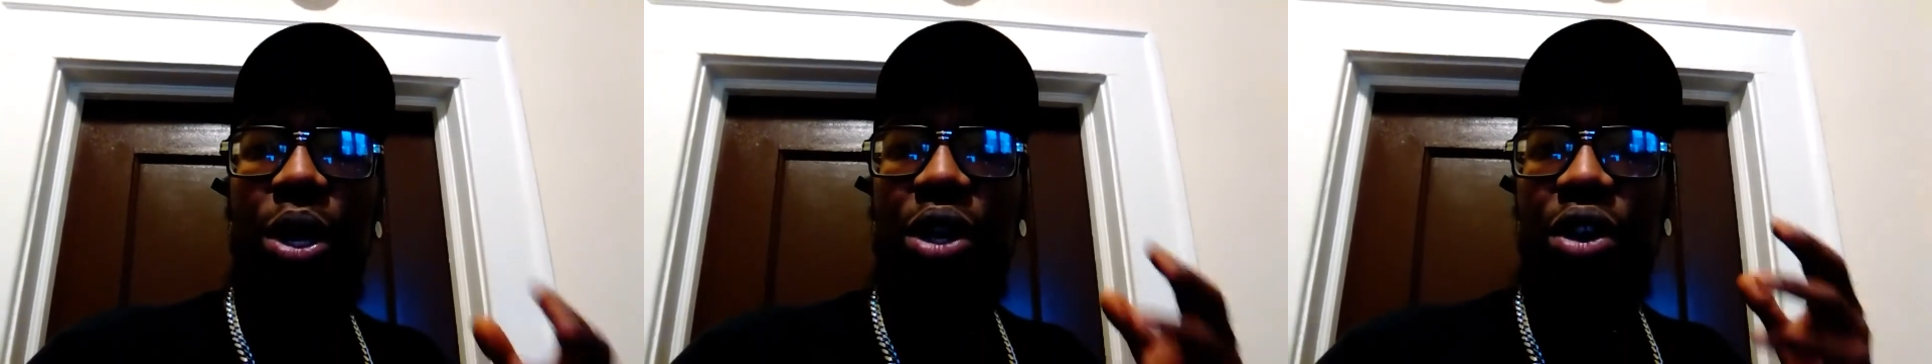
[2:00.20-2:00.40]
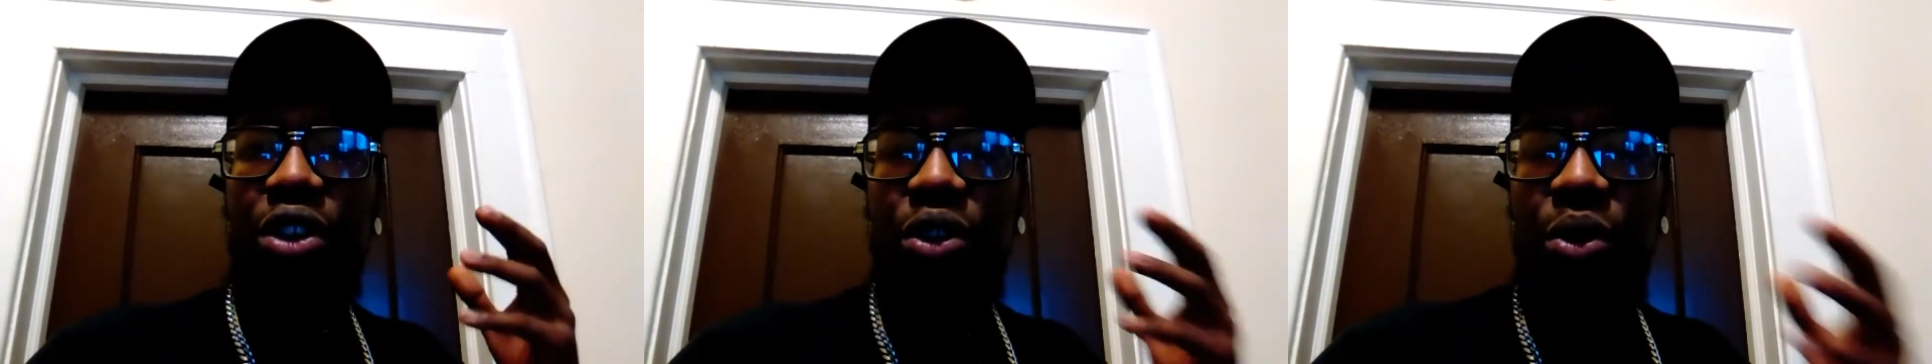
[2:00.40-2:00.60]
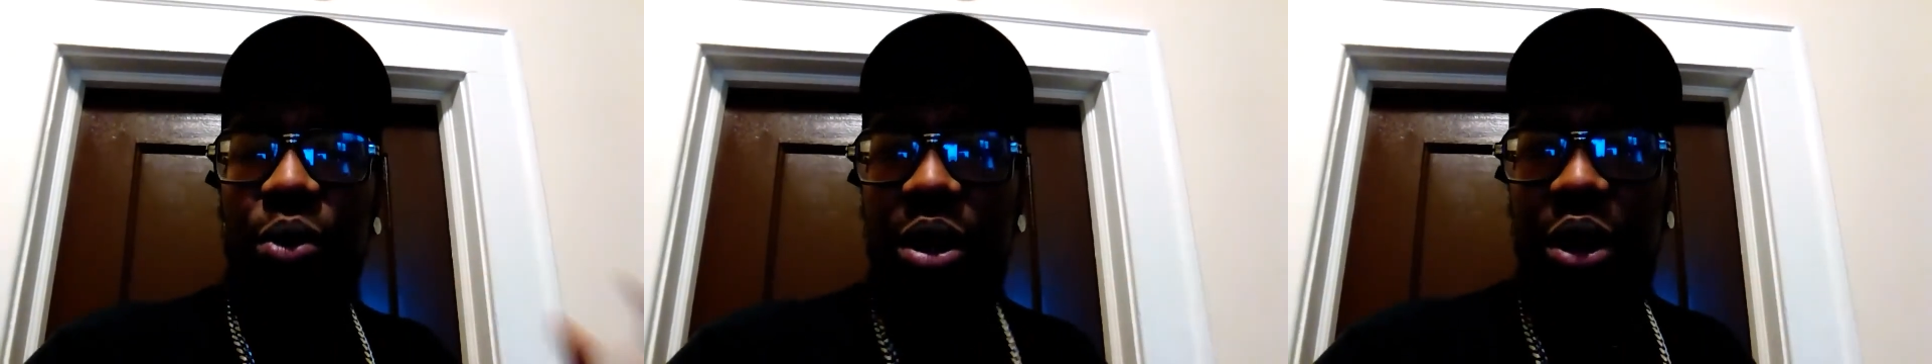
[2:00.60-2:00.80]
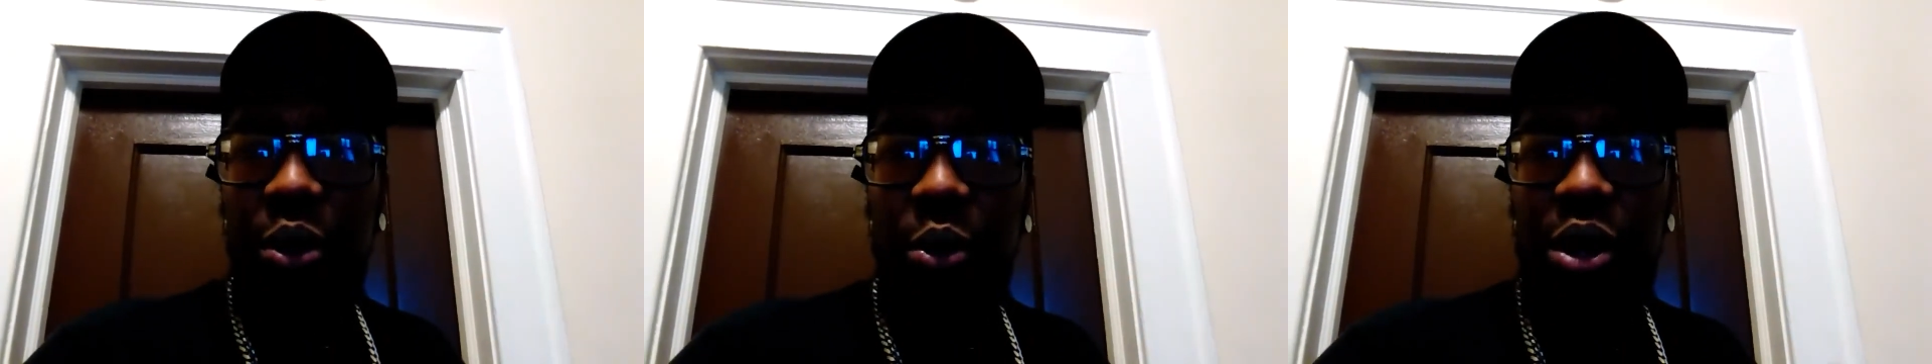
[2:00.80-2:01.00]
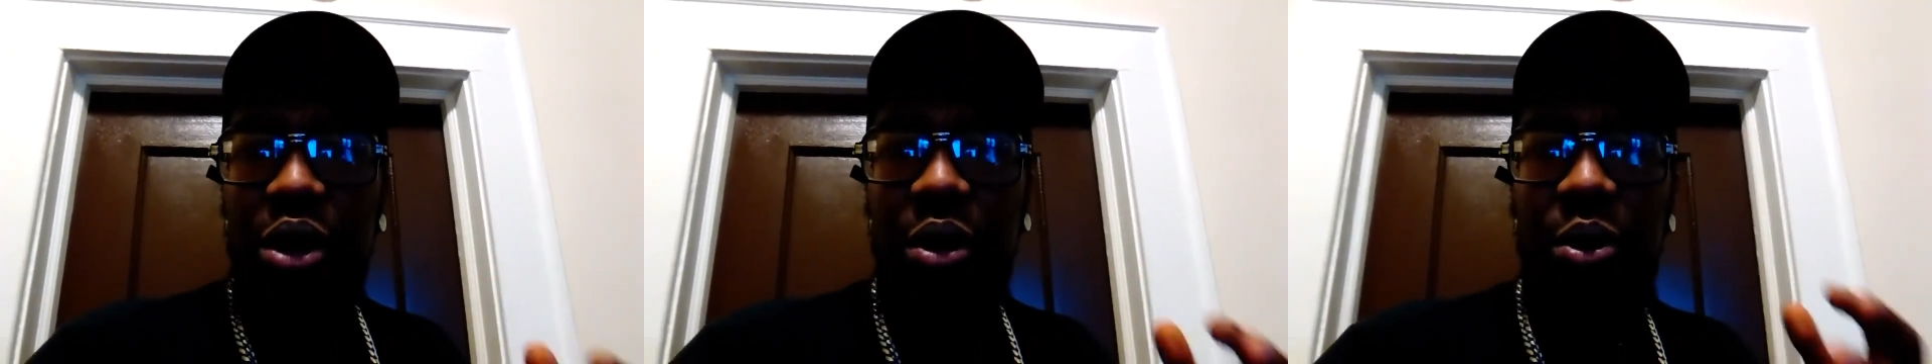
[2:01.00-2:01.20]
when you're doing,
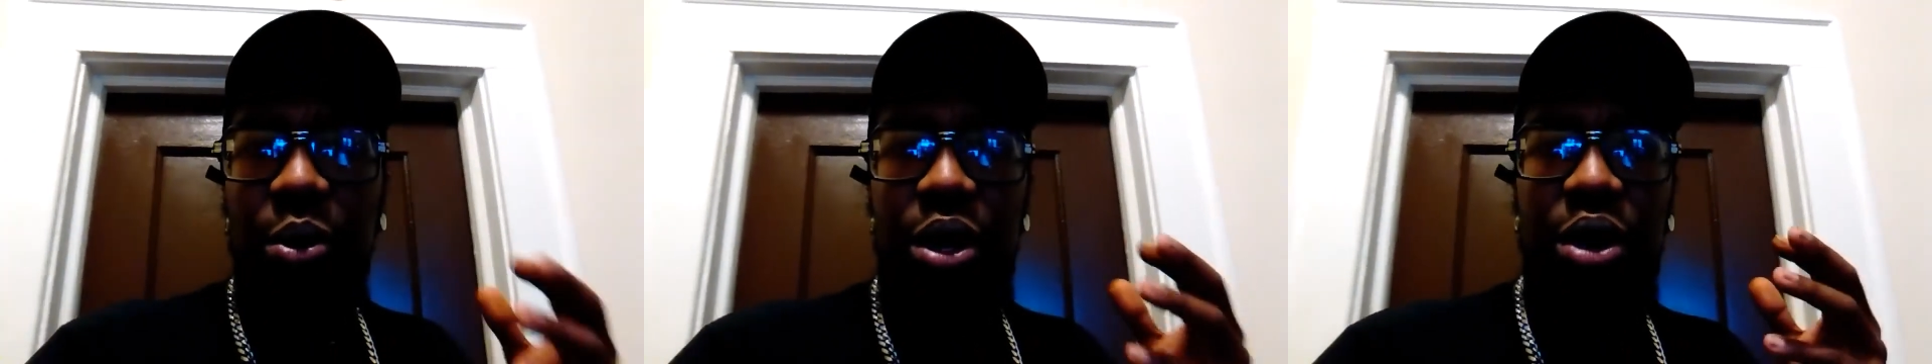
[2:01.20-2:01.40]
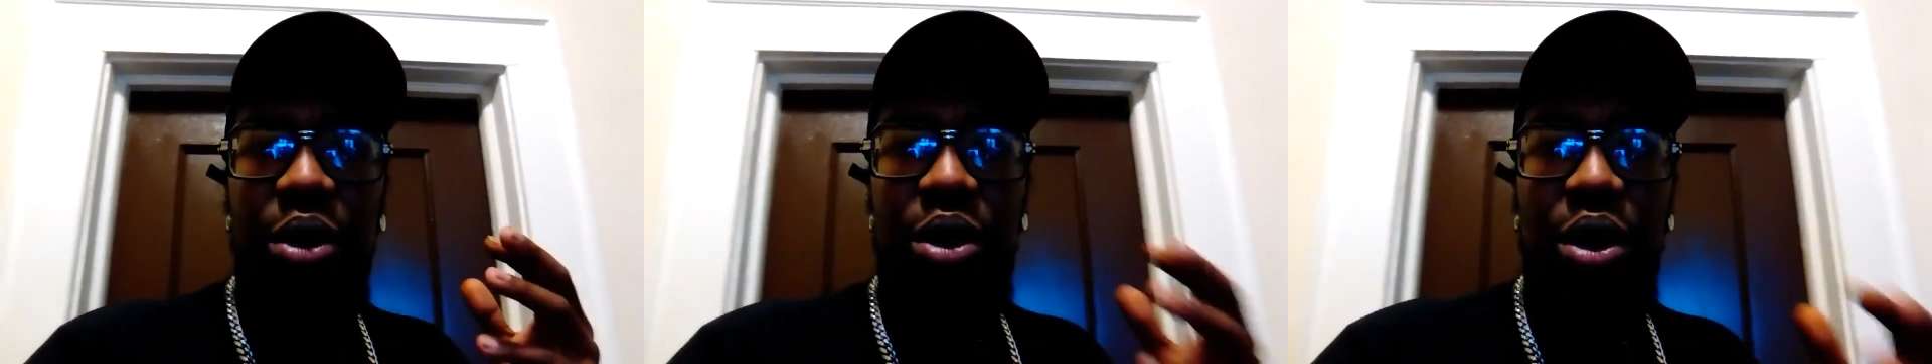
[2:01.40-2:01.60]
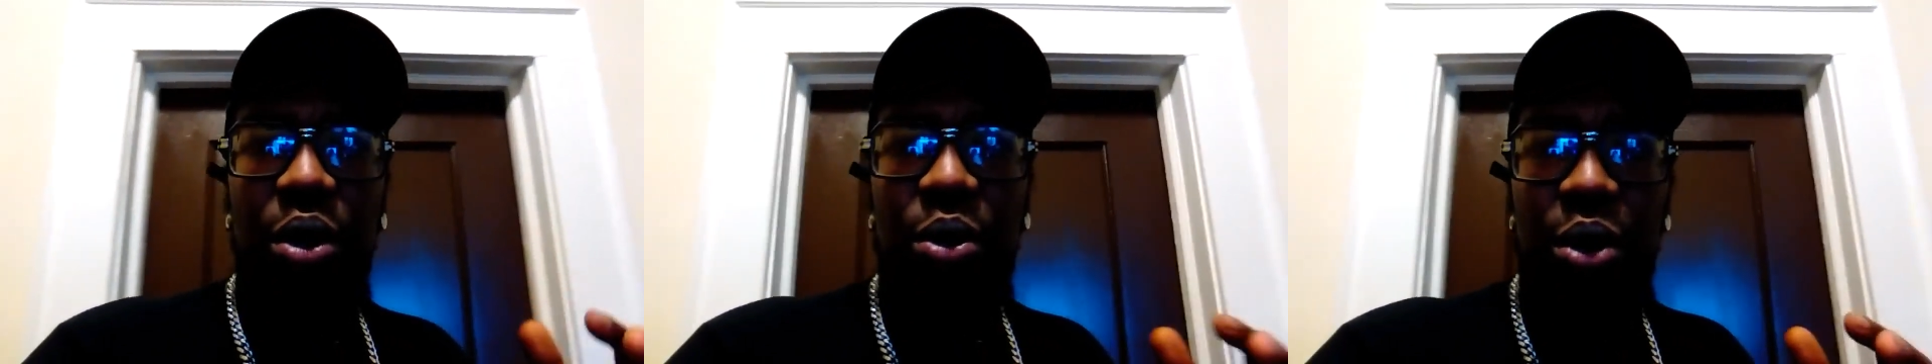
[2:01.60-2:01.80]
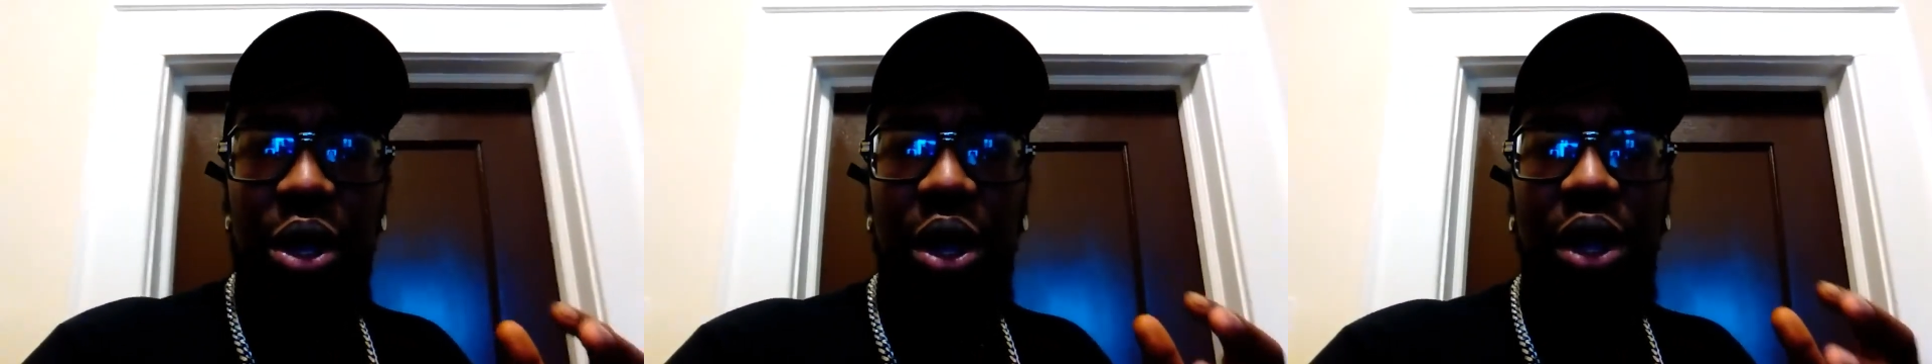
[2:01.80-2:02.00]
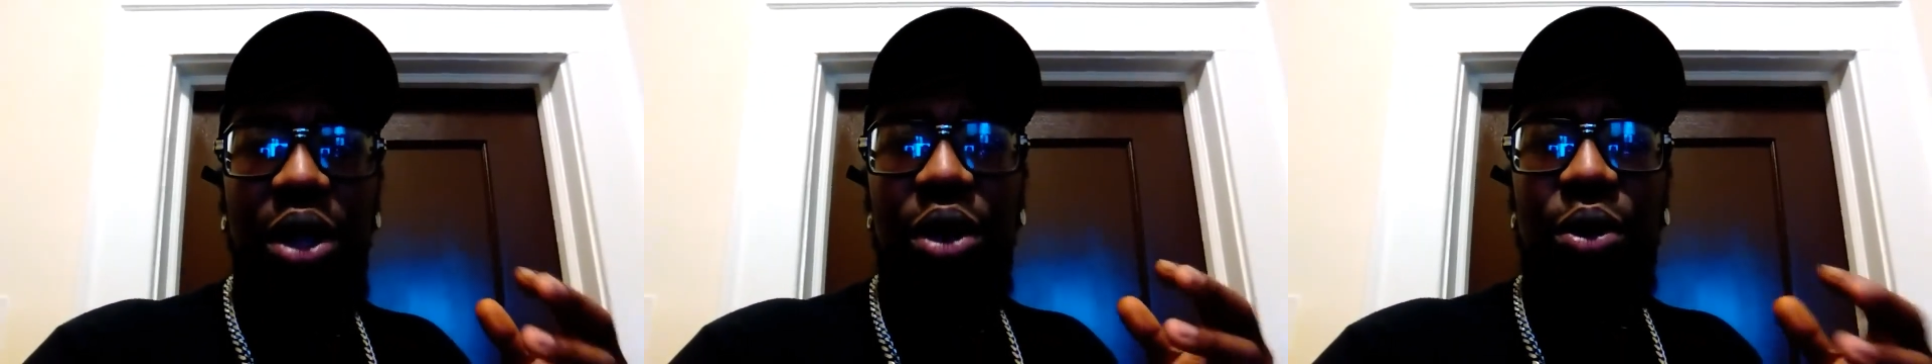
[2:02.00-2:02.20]
when you're, when you, you know,
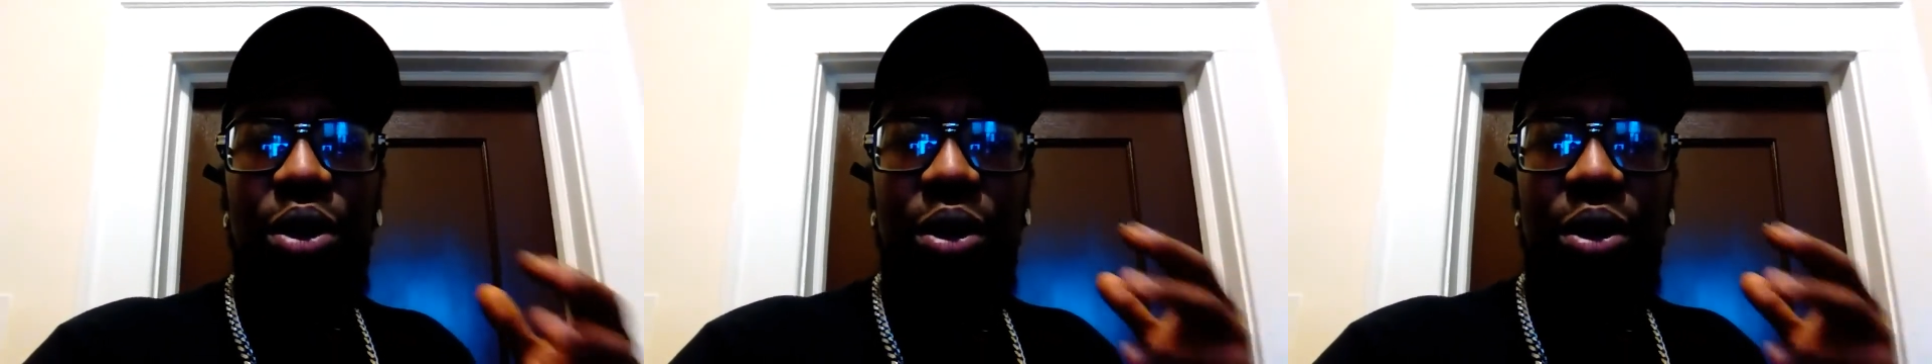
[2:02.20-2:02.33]
you,